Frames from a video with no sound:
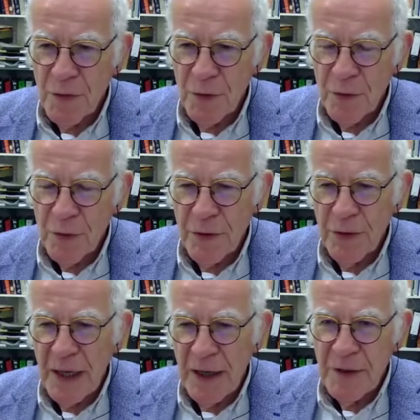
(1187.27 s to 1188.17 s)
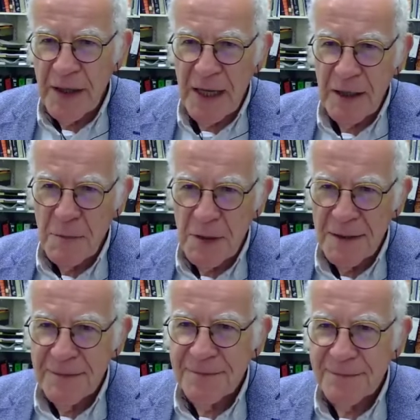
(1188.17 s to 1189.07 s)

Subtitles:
to have an enemy